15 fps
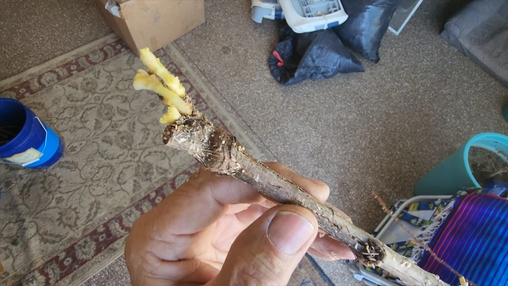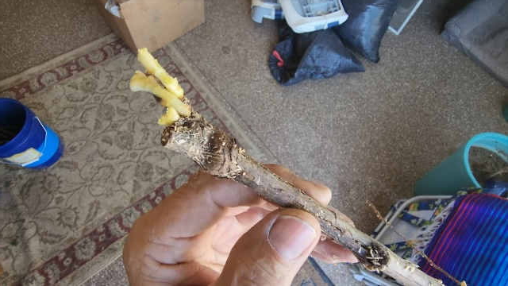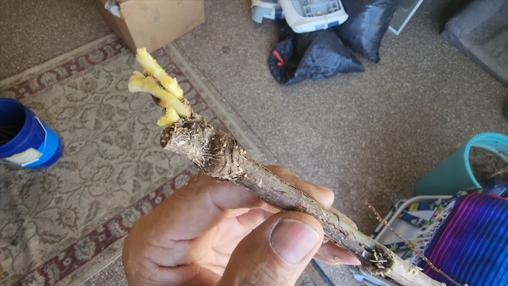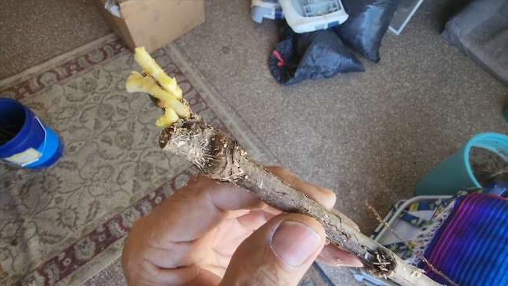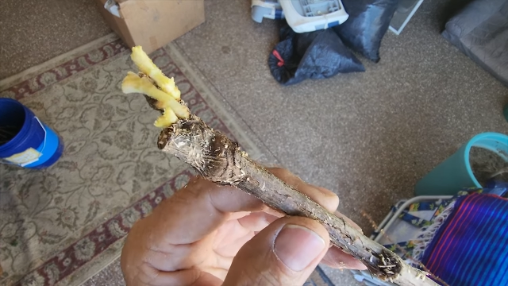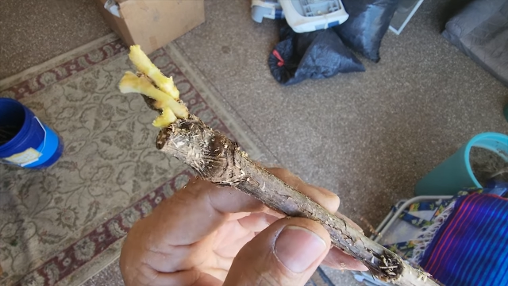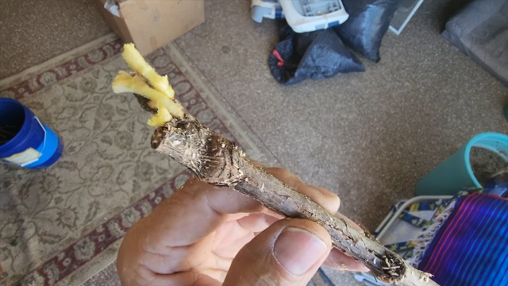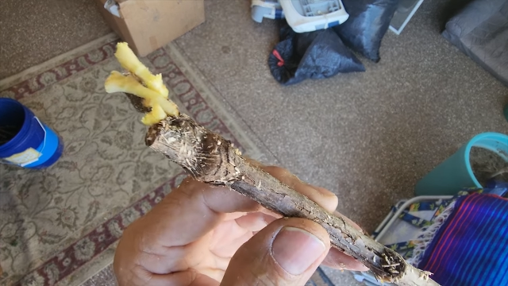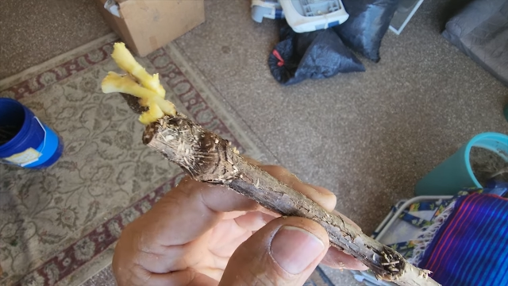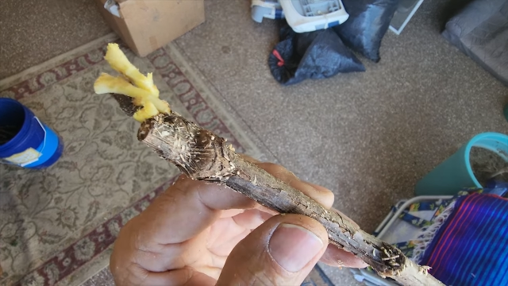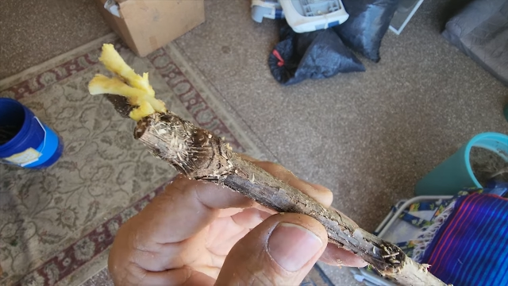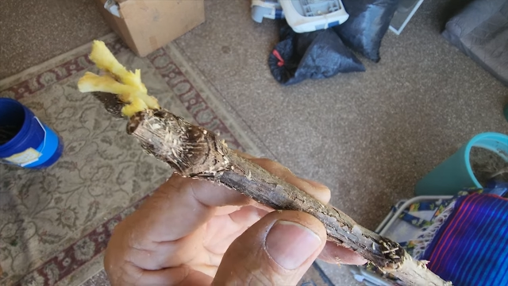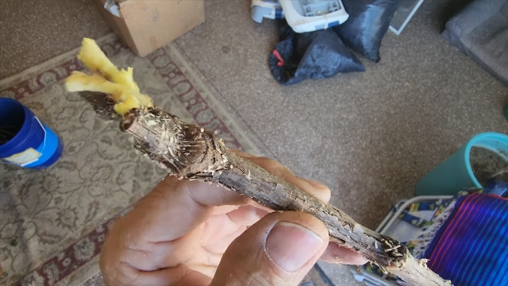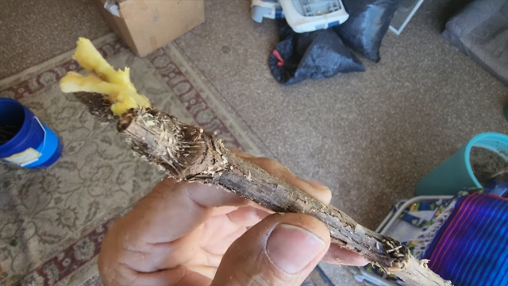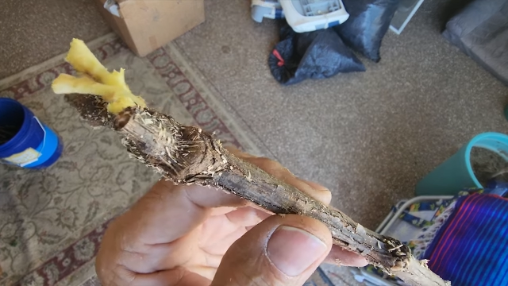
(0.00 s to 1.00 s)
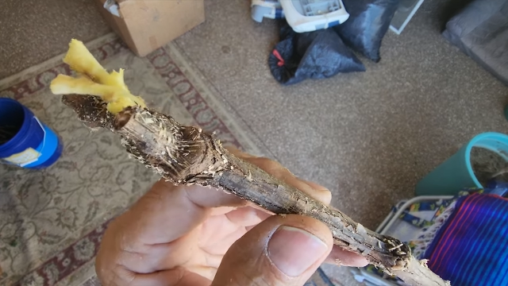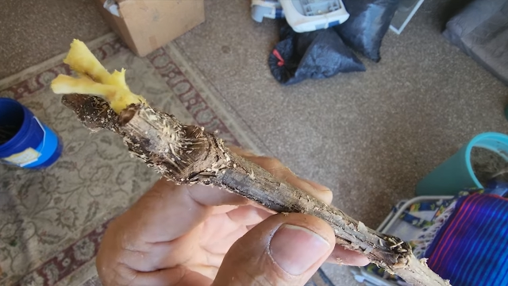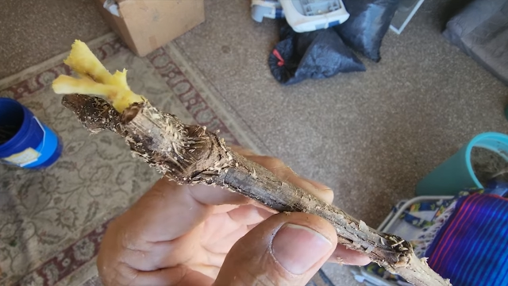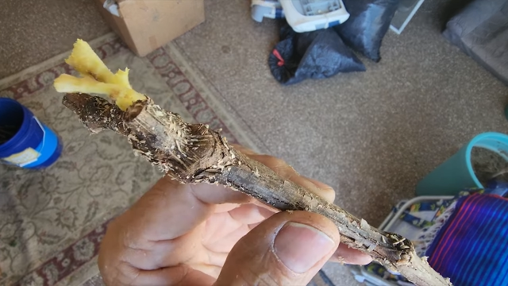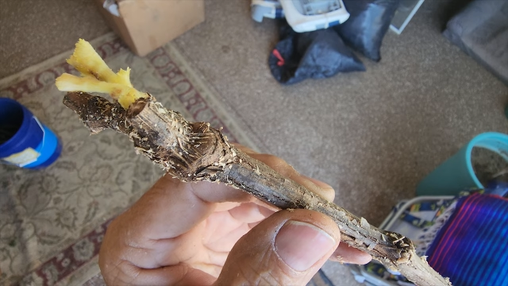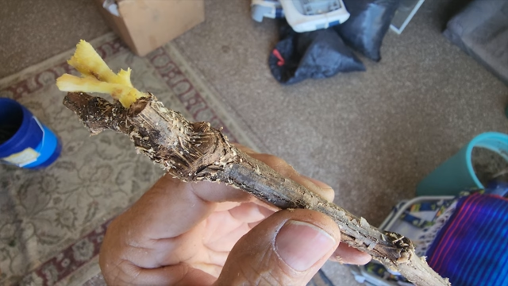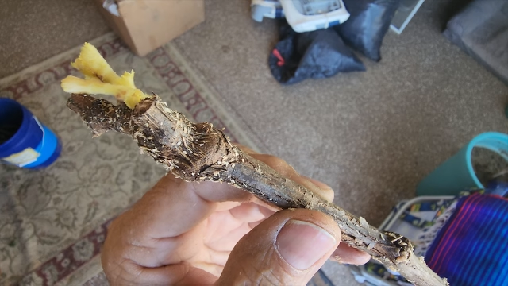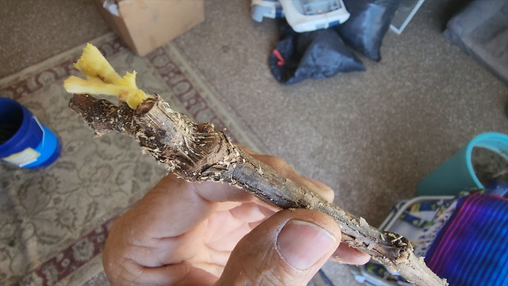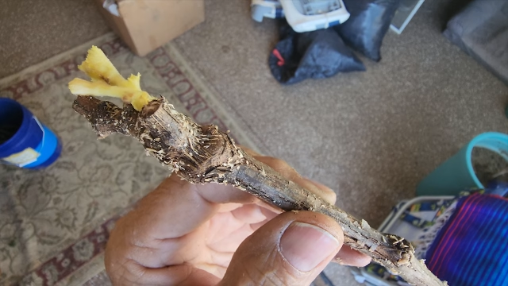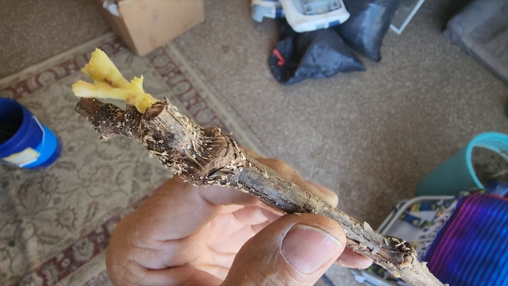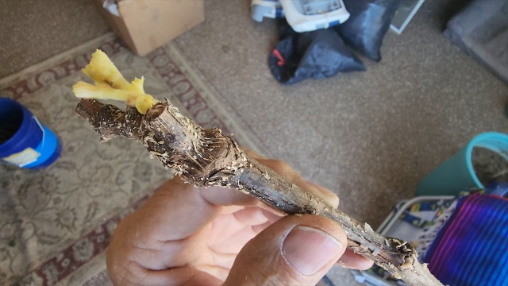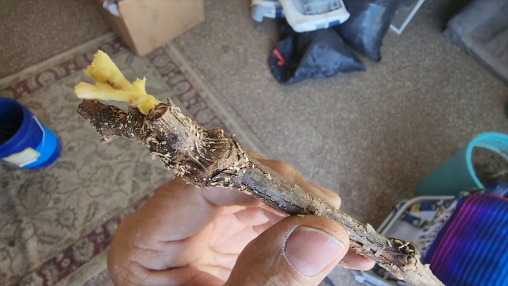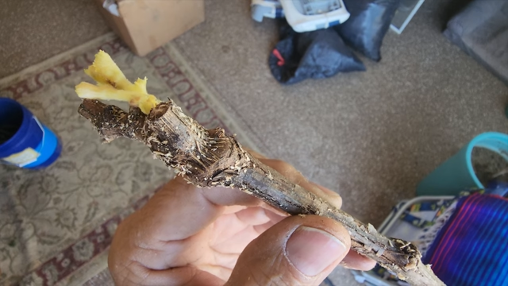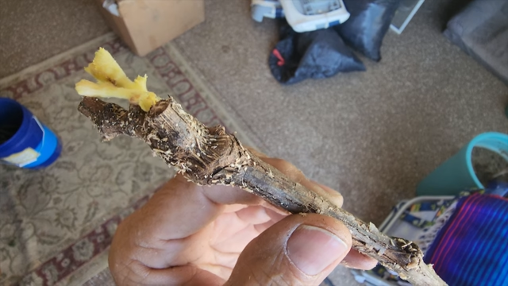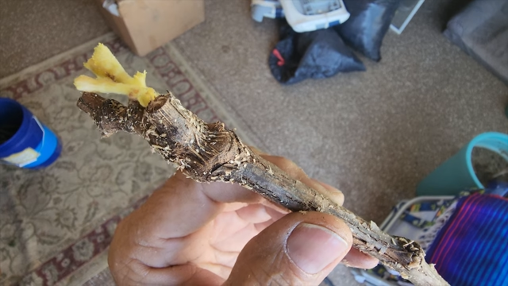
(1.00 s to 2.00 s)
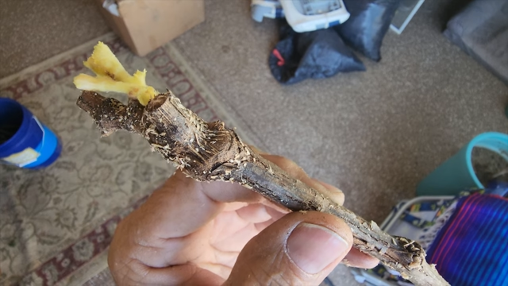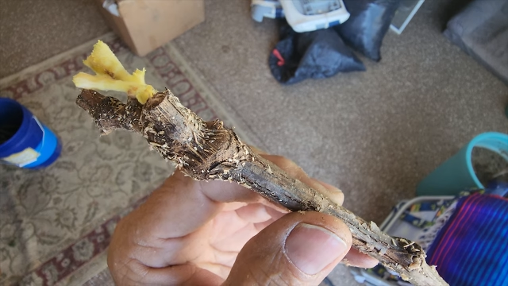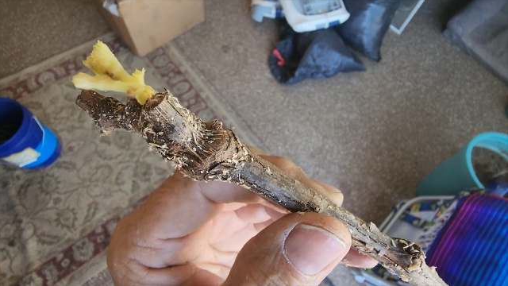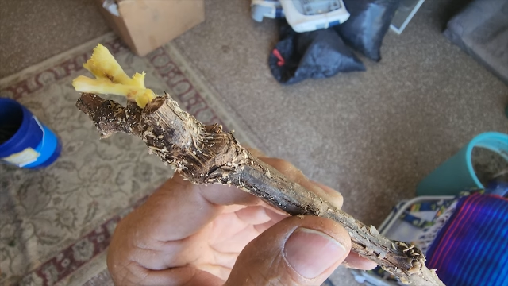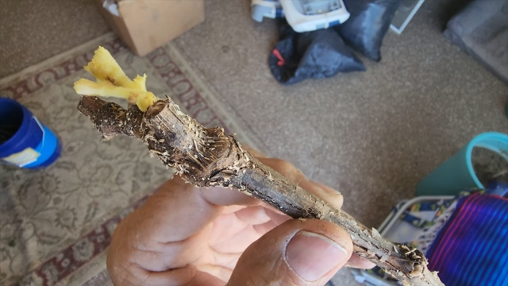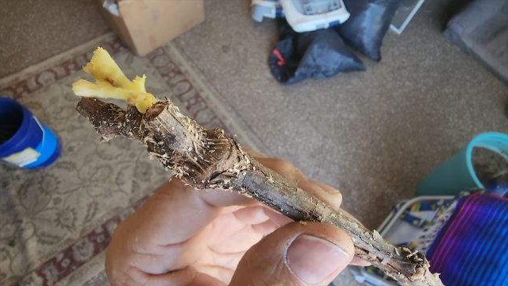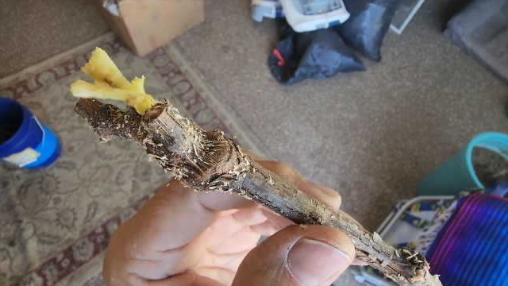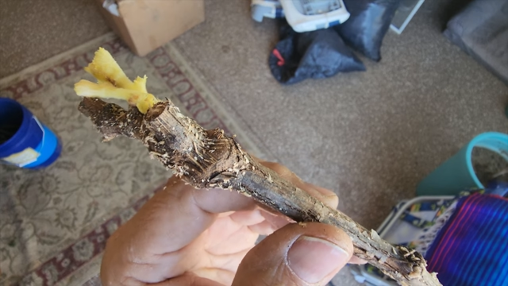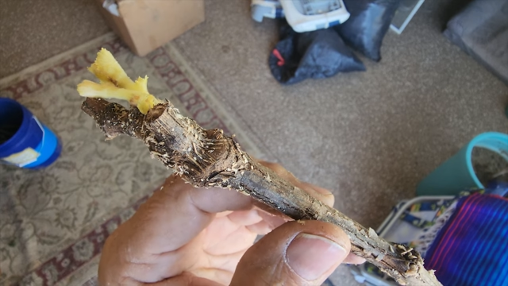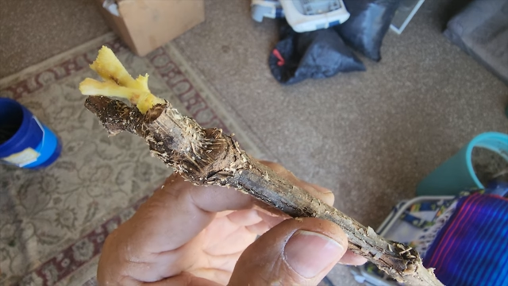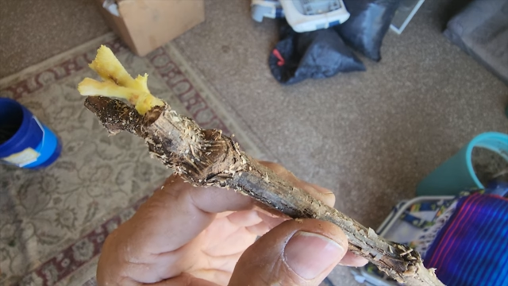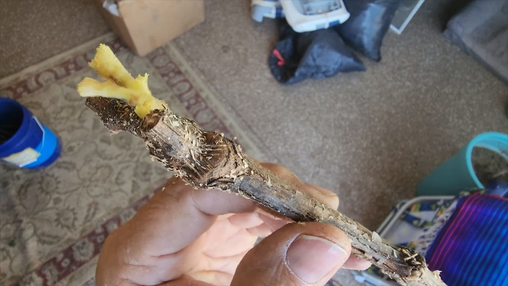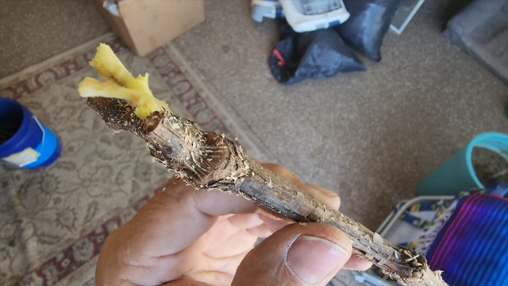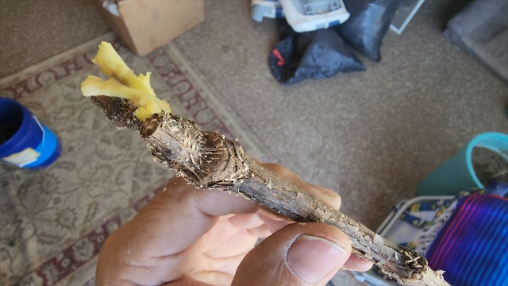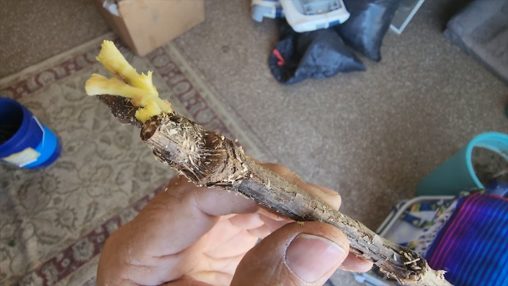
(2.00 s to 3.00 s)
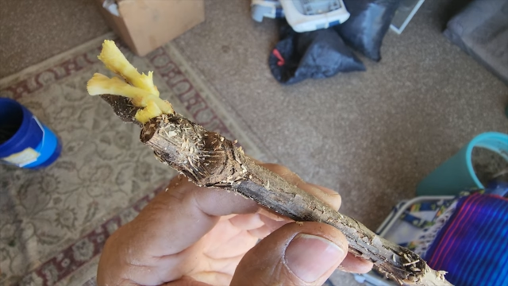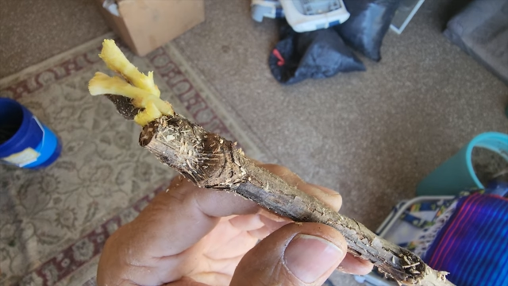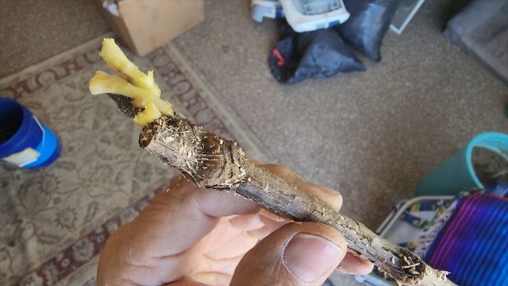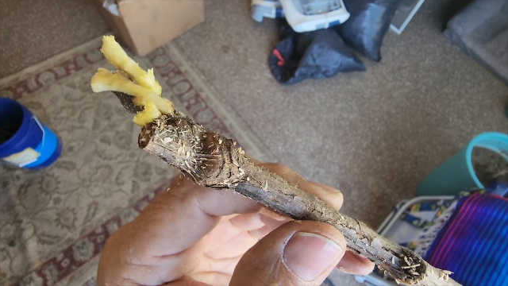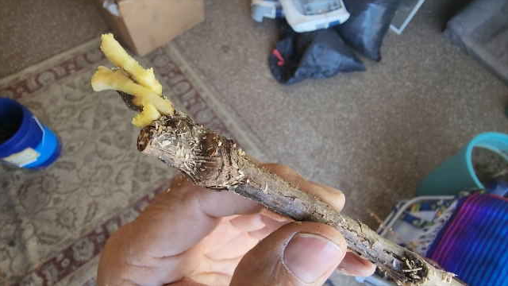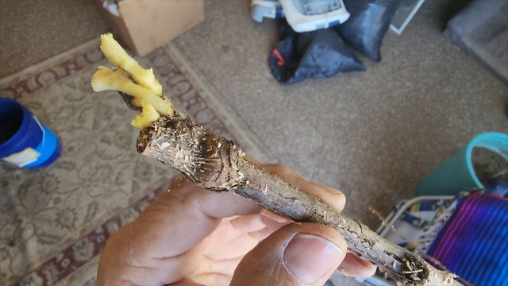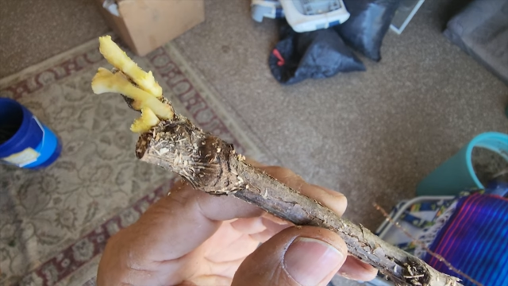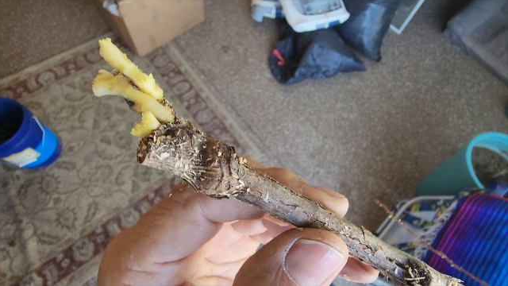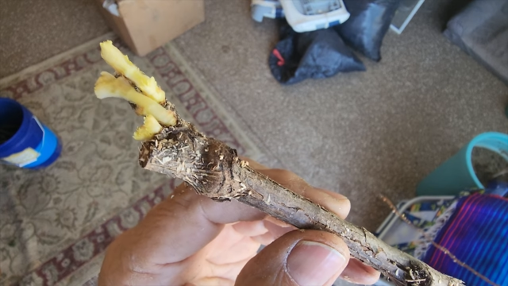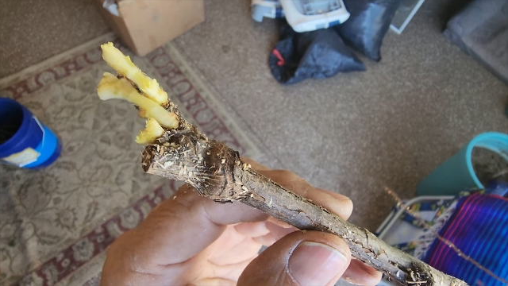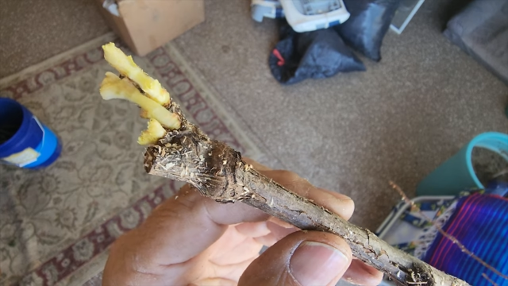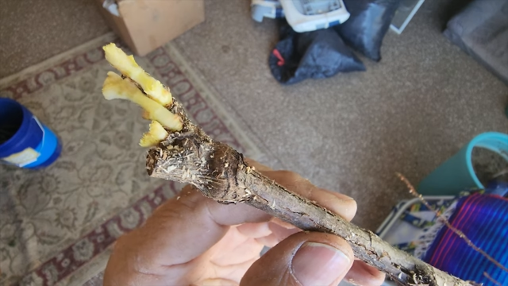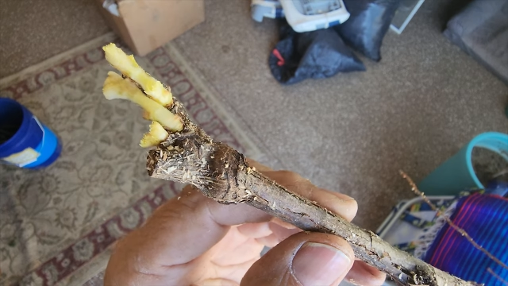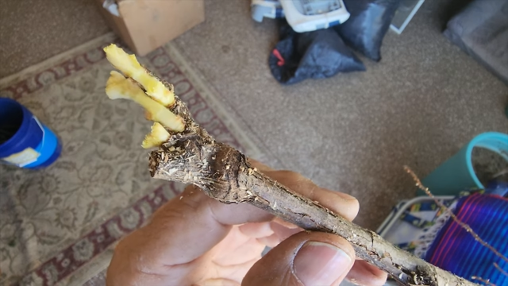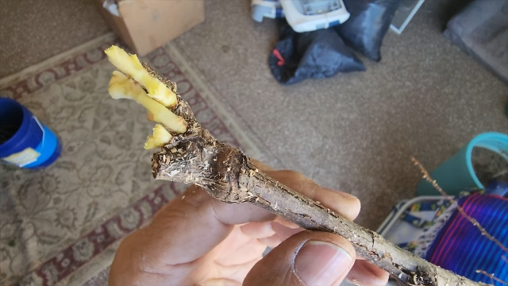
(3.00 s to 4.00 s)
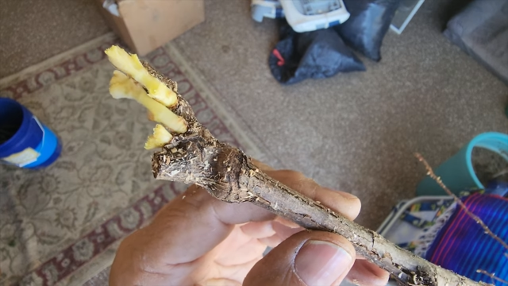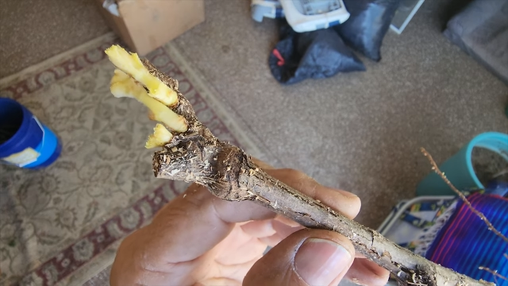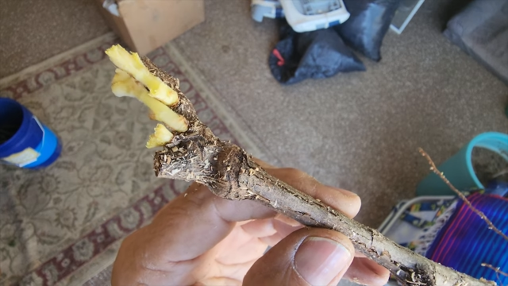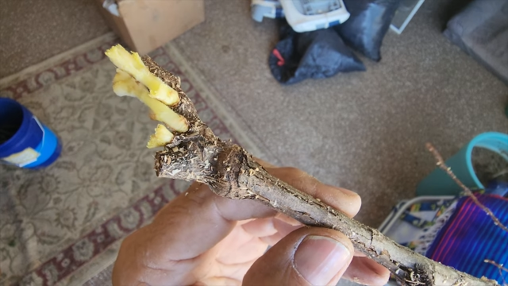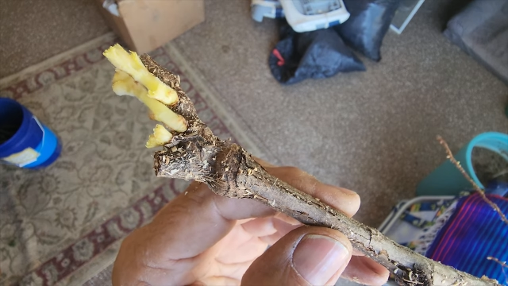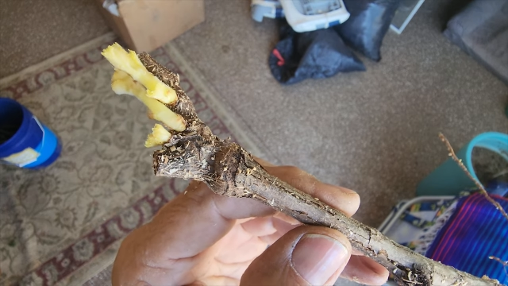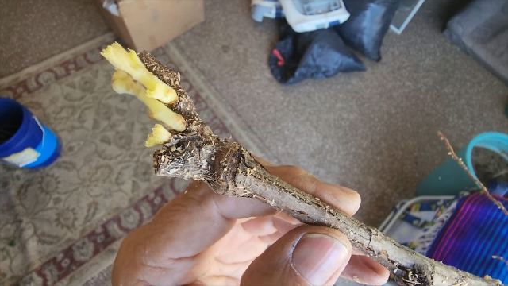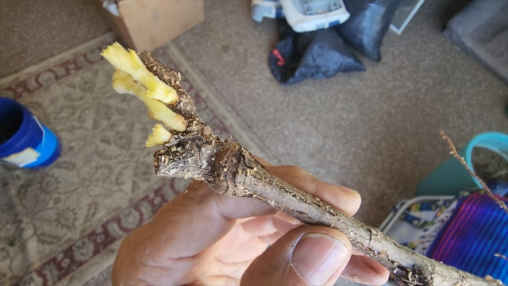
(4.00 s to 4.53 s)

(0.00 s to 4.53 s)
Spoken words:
No face is visible, so there are no lips to read.